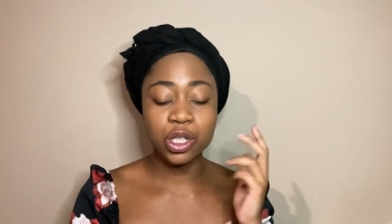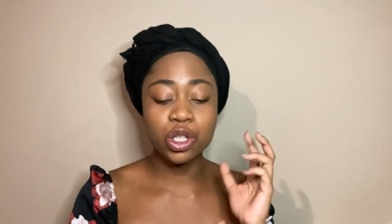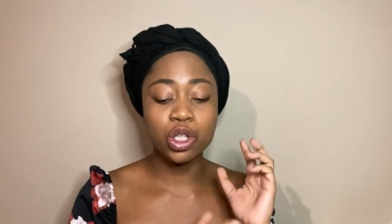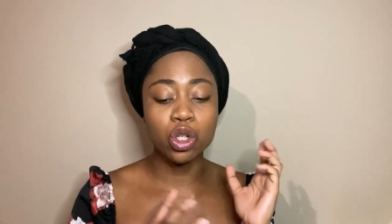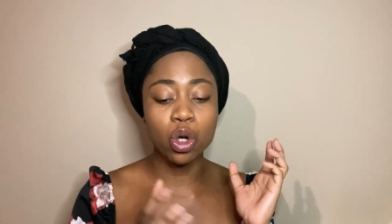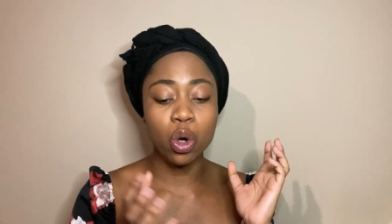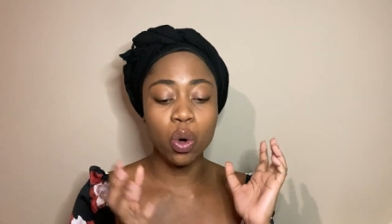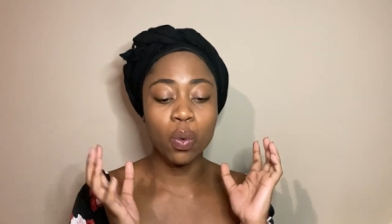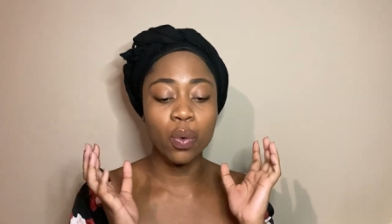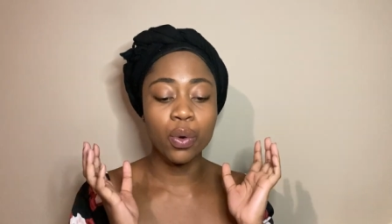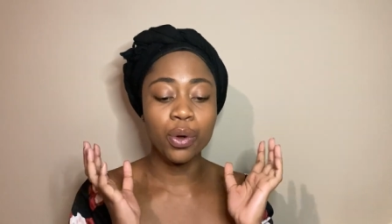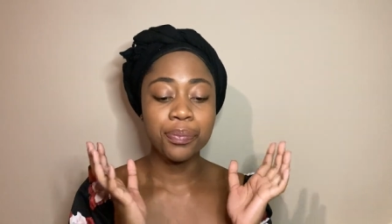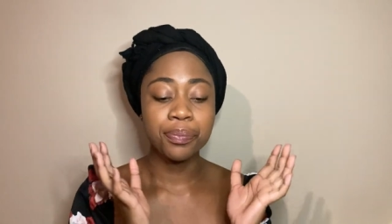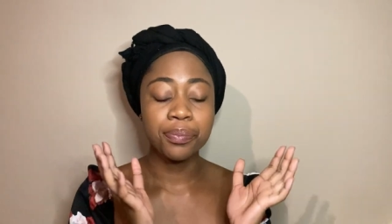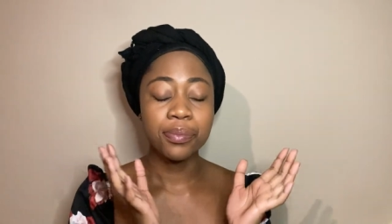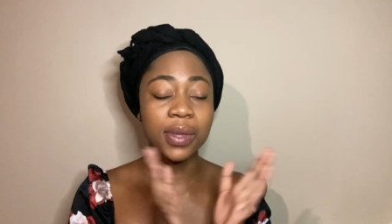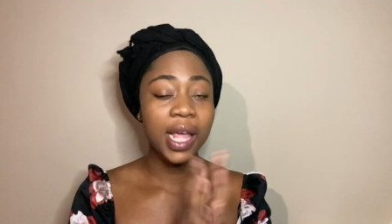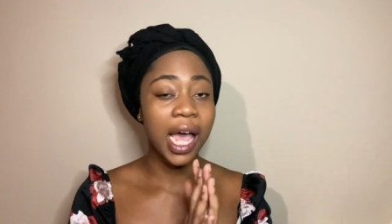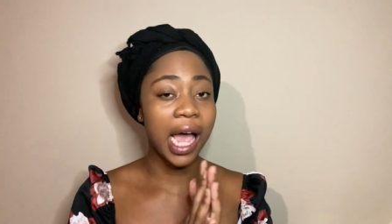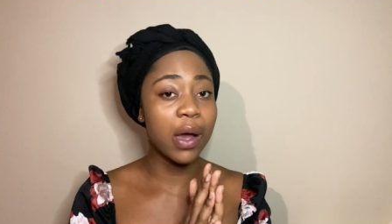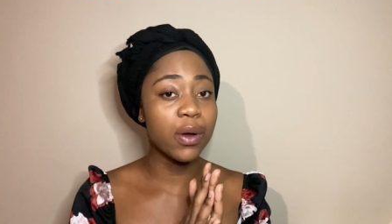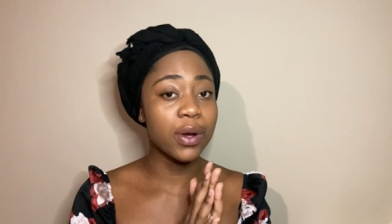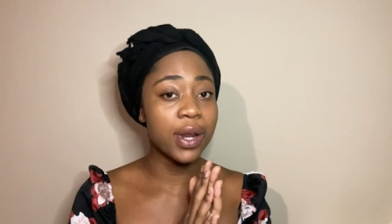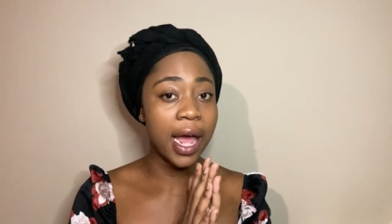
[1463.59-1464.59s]
So
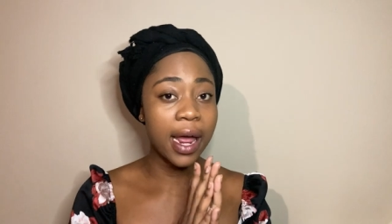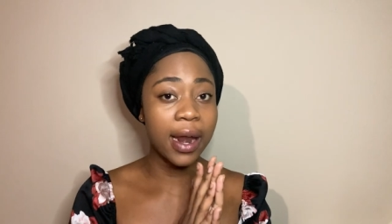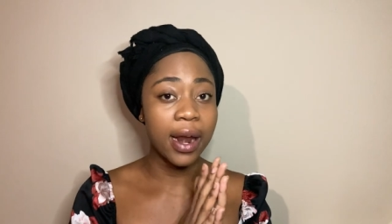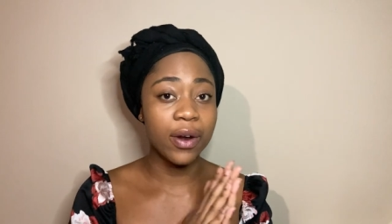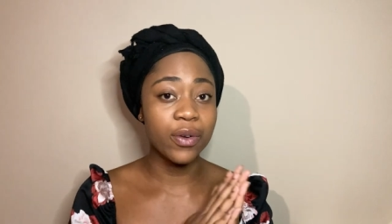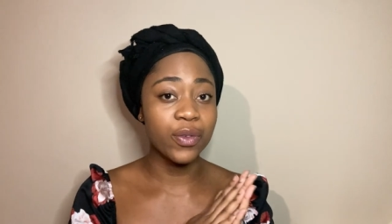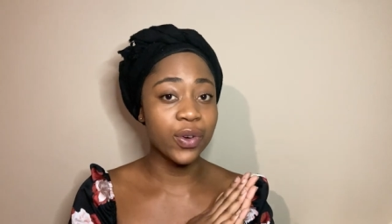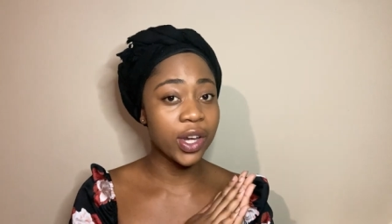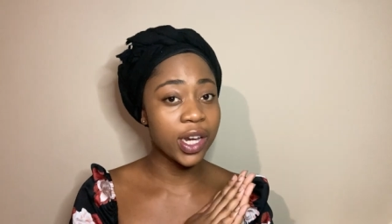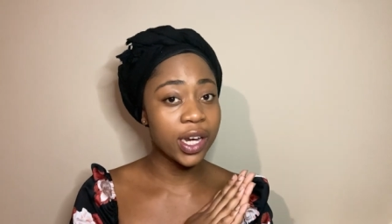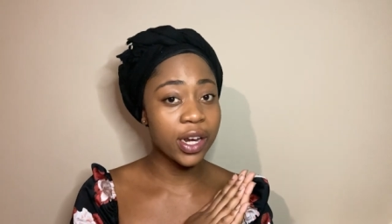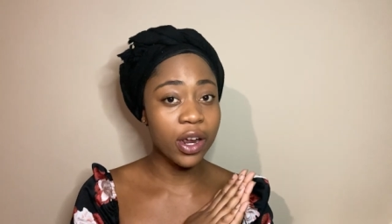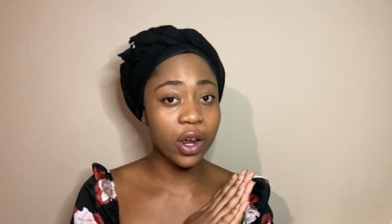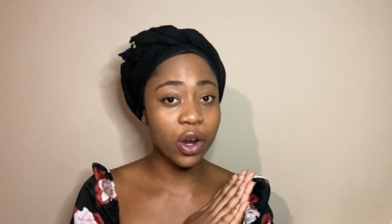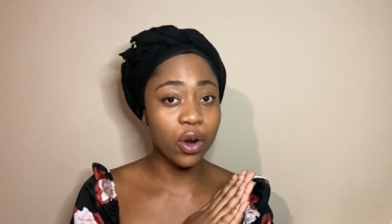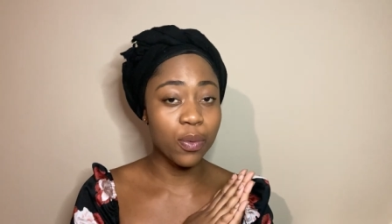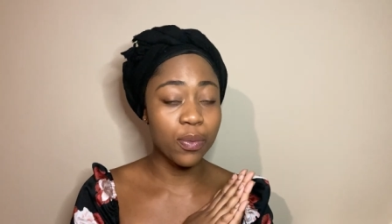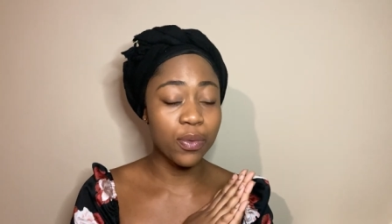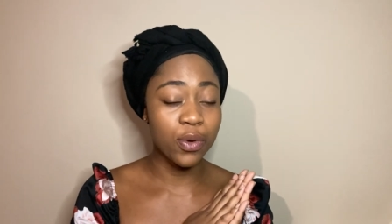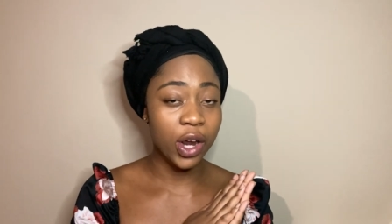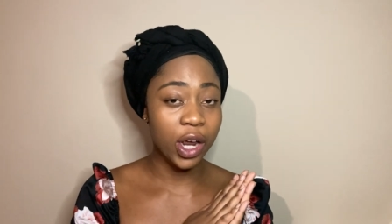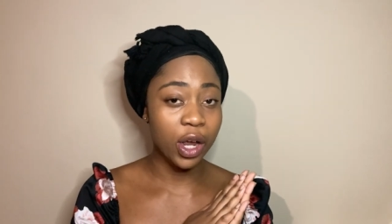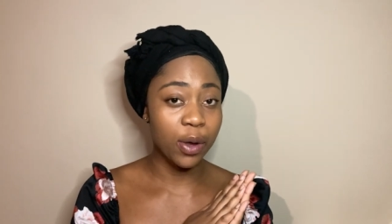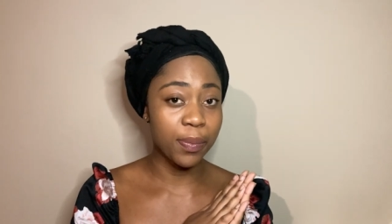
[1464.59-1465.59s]
I would really
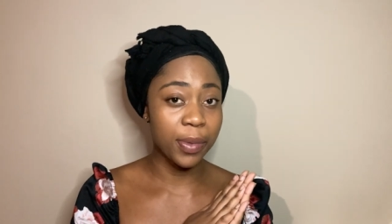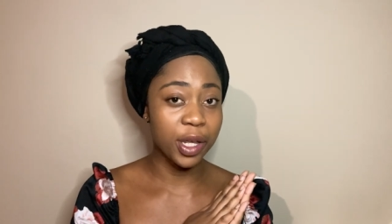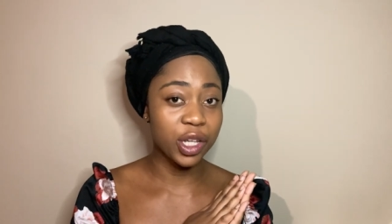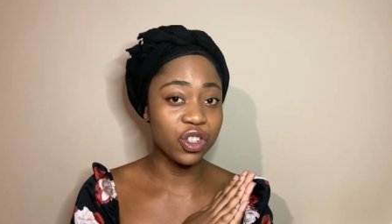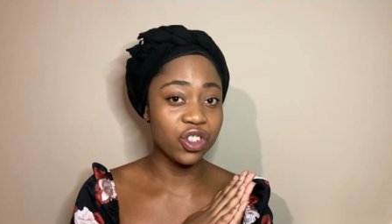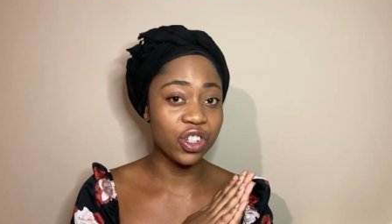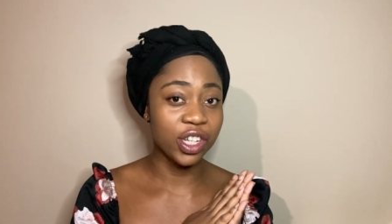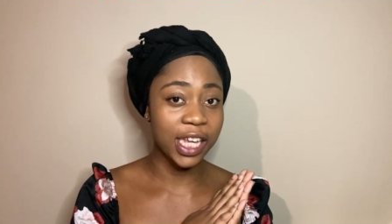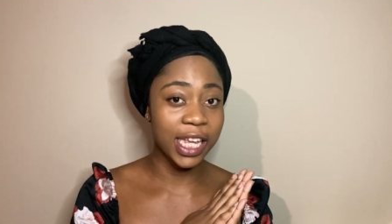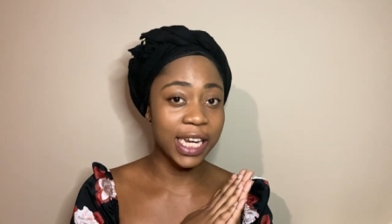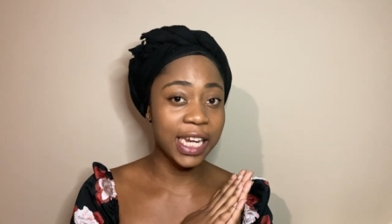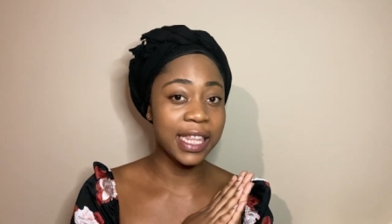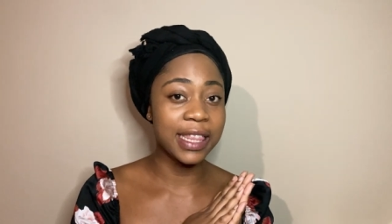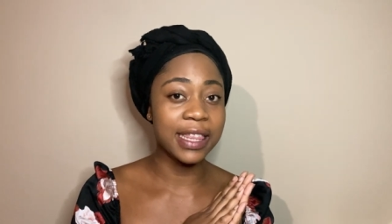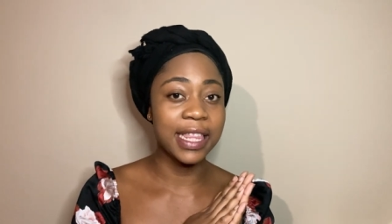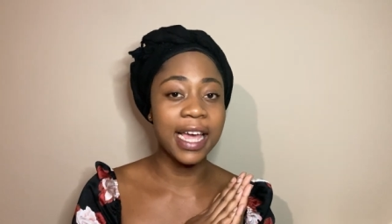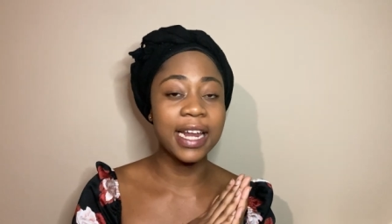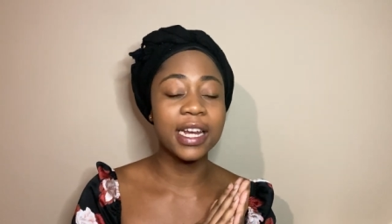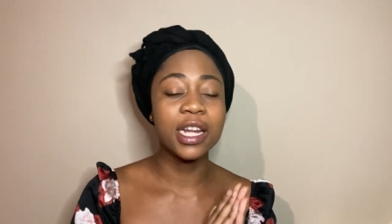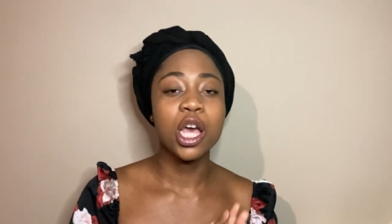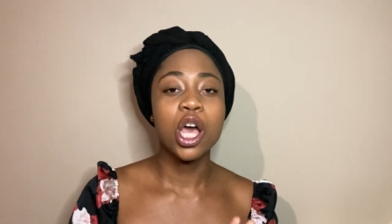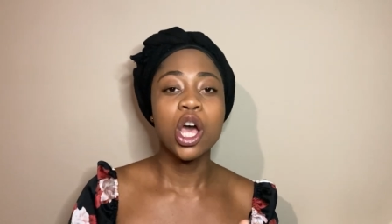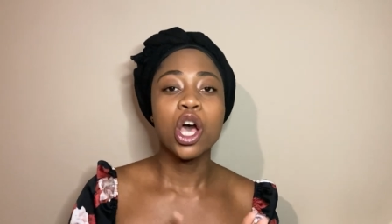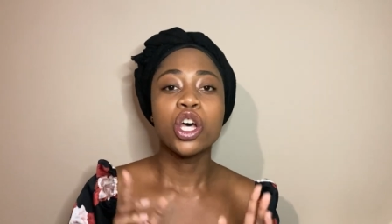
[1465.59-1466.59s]
recommend you getting
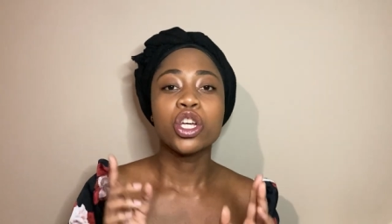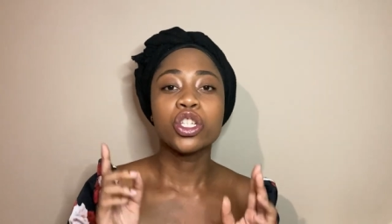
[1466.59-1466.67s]
that.